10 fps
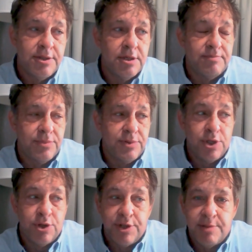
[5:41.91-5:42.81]
the
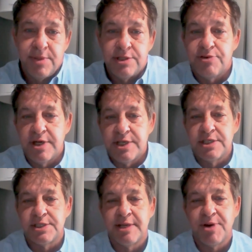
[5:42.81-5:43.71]
you know the
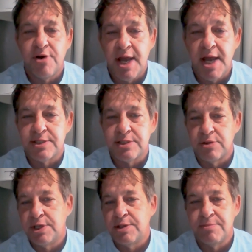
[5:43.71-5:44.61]
administration is democratic
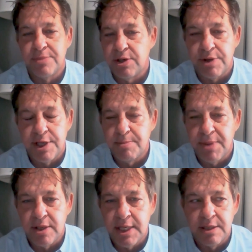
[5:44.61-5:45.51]
so he can you know he can
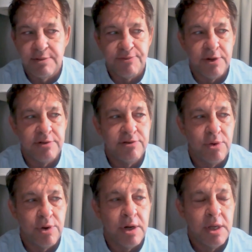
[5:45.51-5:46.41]
barely get in the front
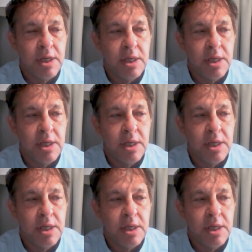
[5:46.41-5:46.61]
door